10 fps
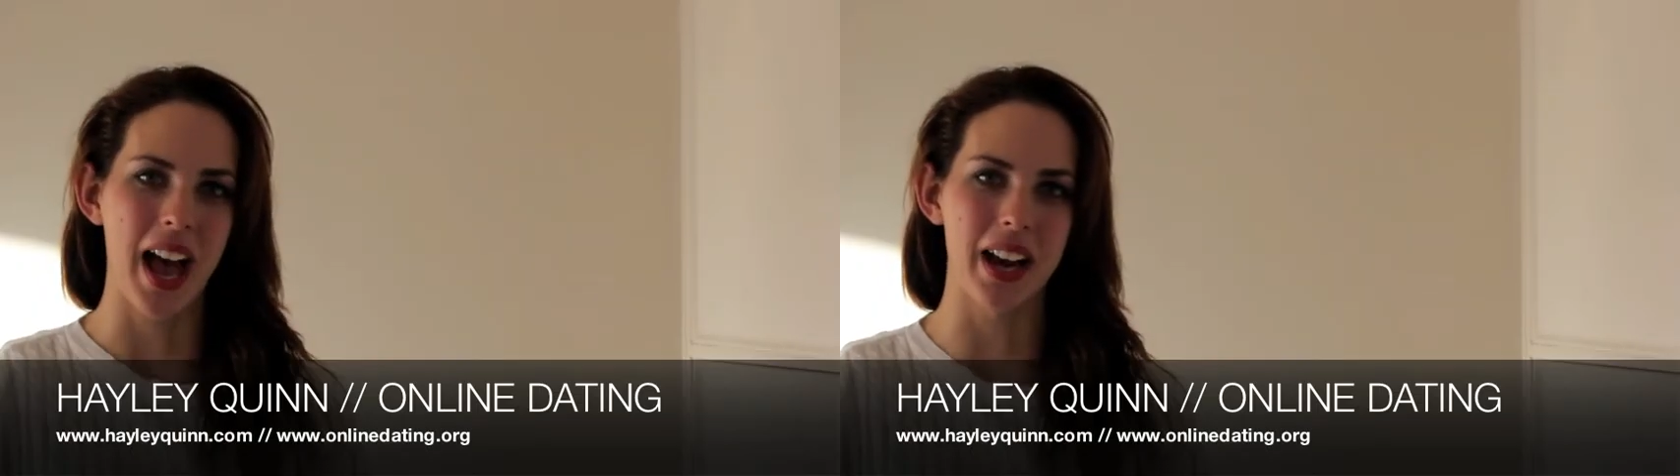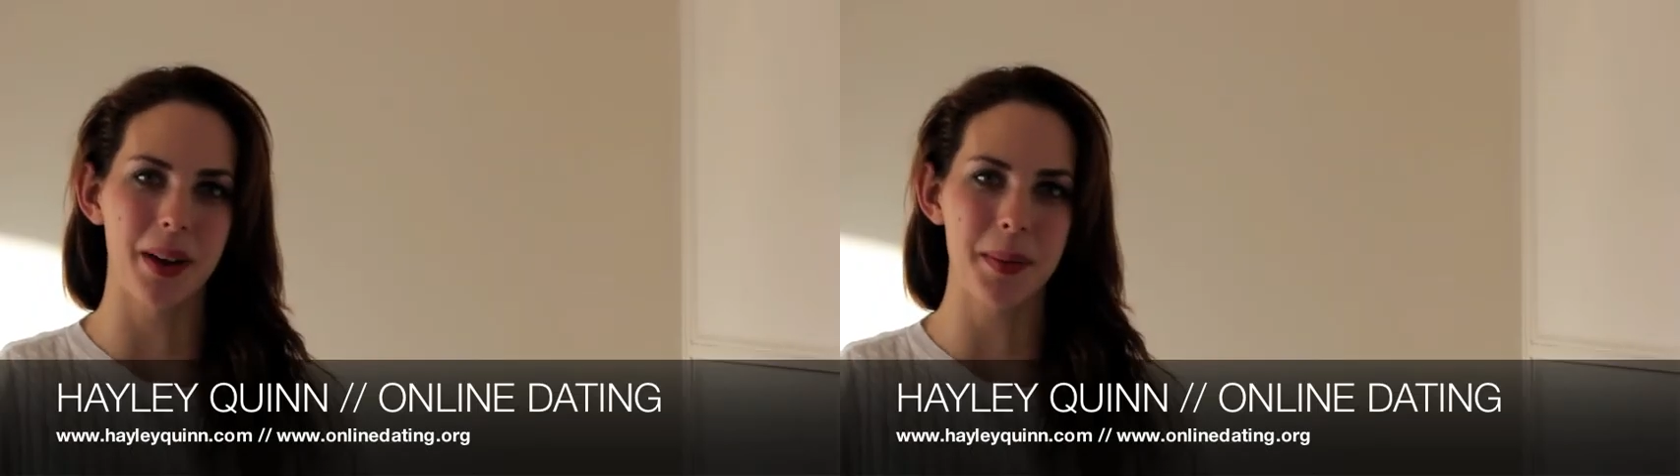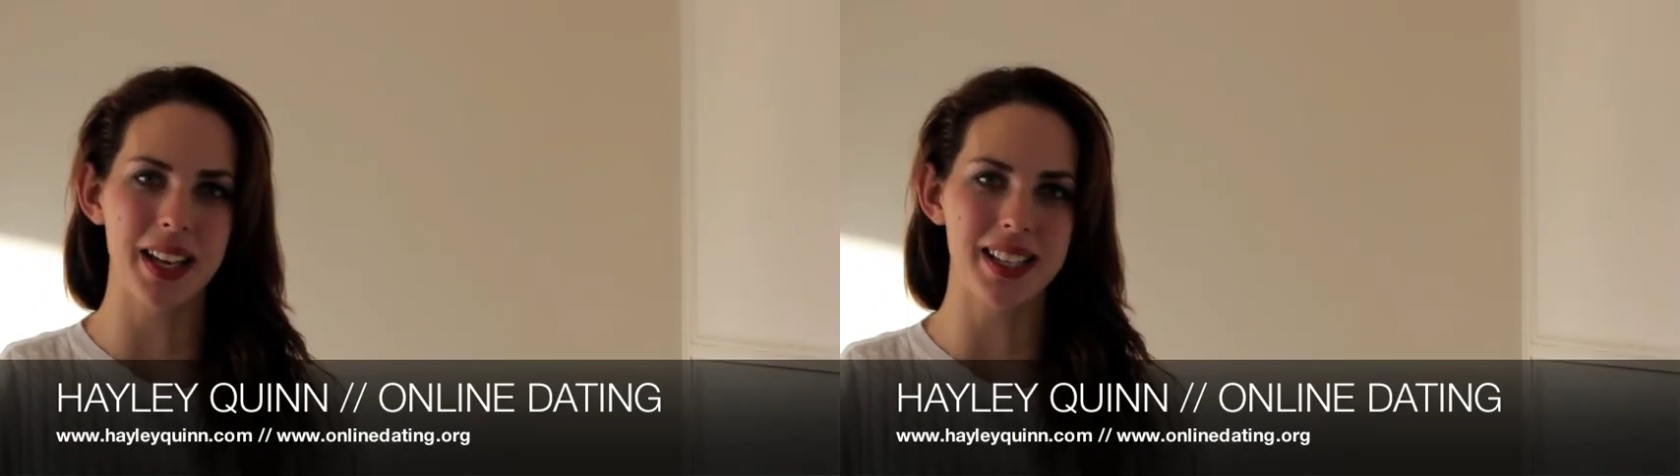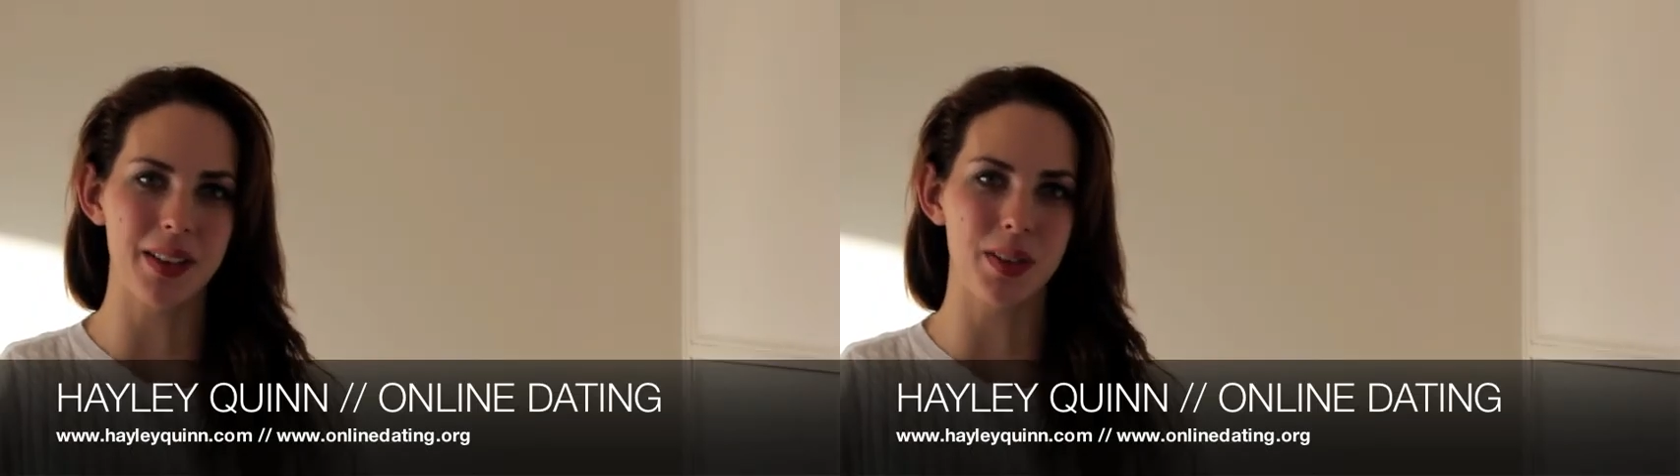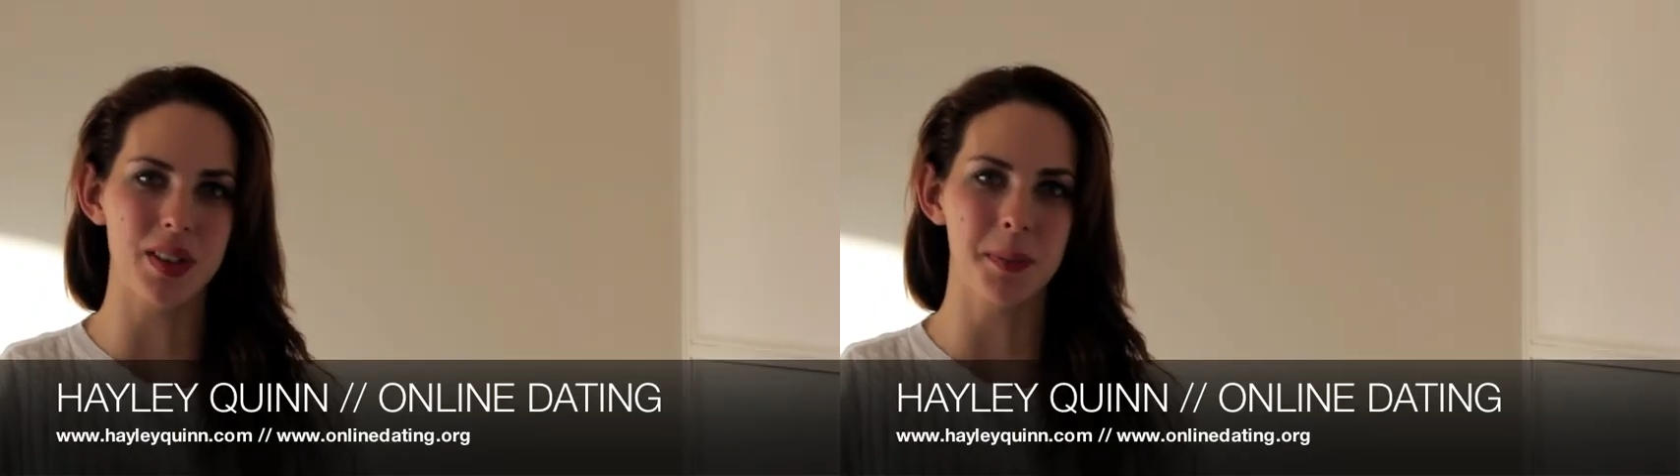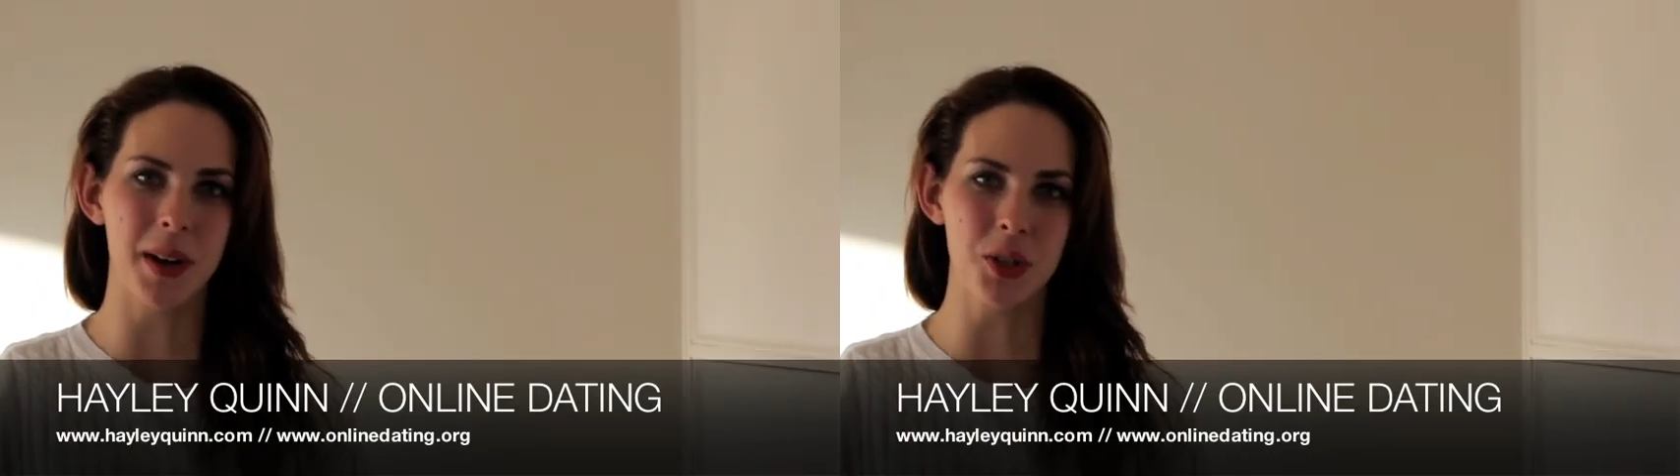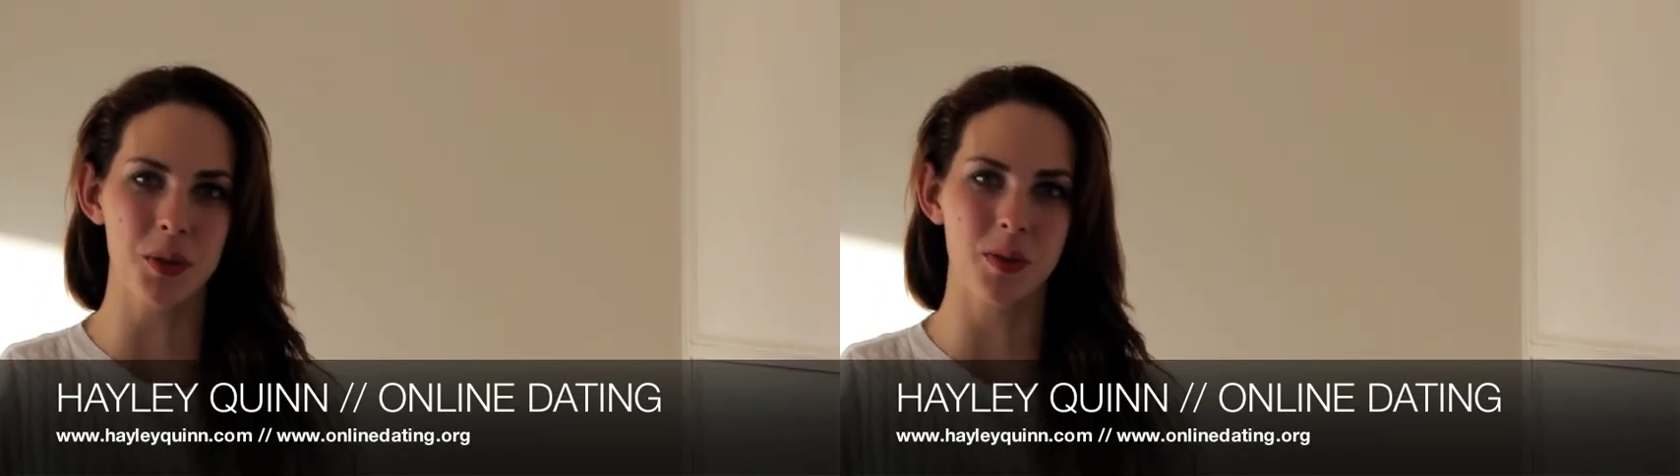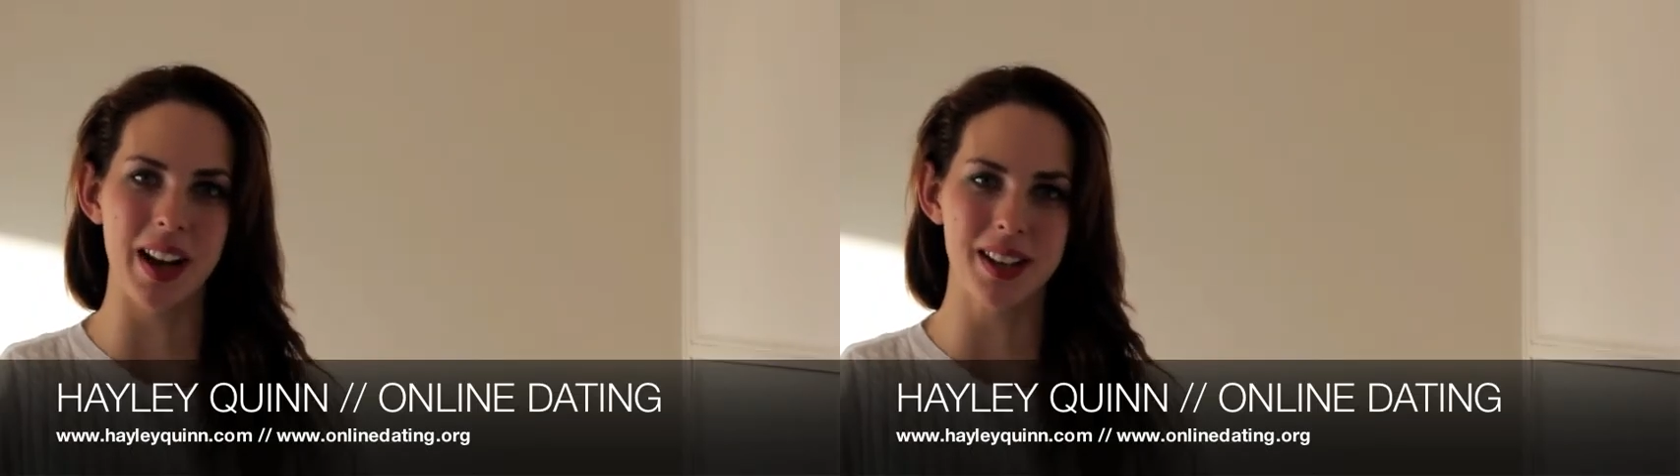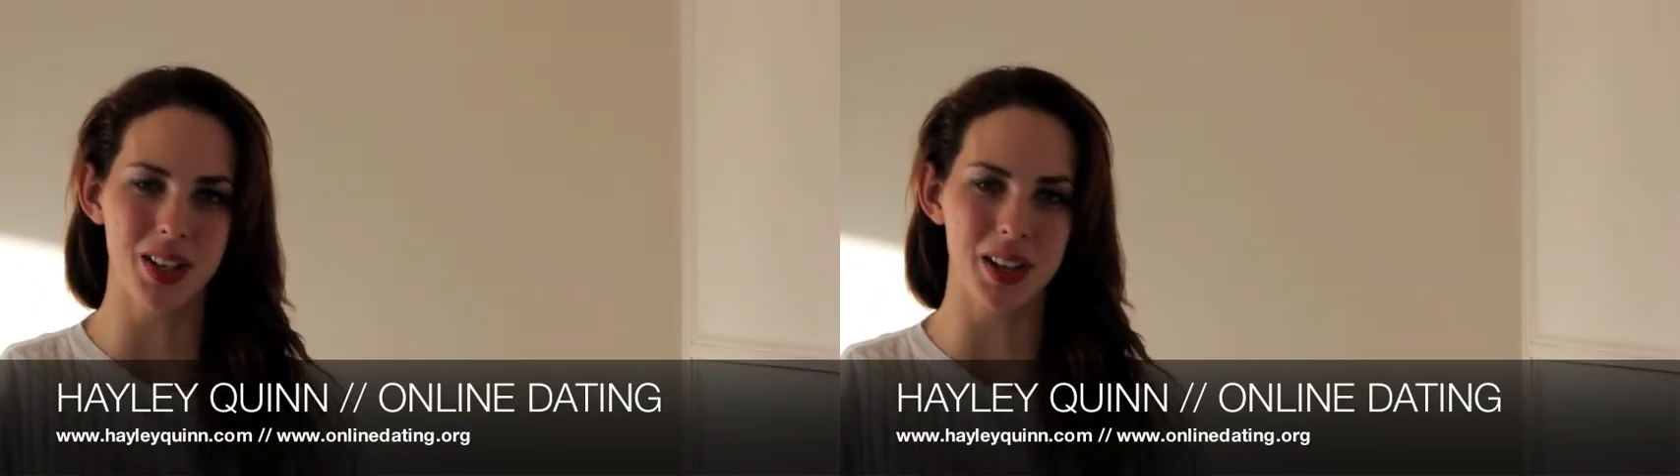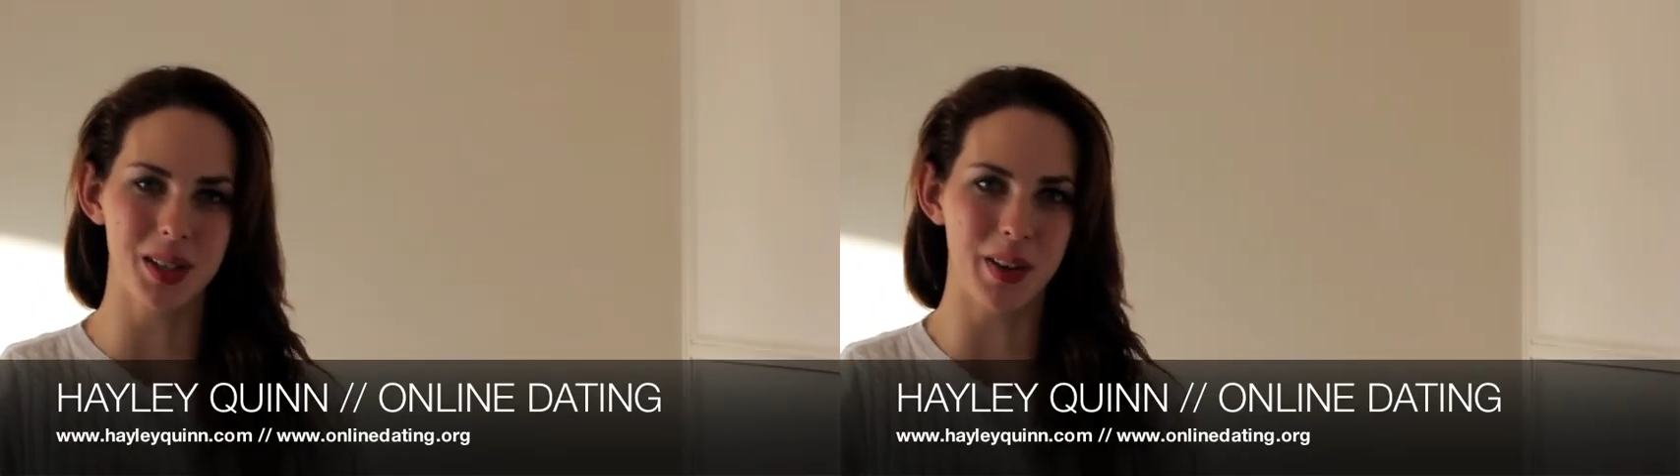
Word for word: and I'm here to give you a special Valentine's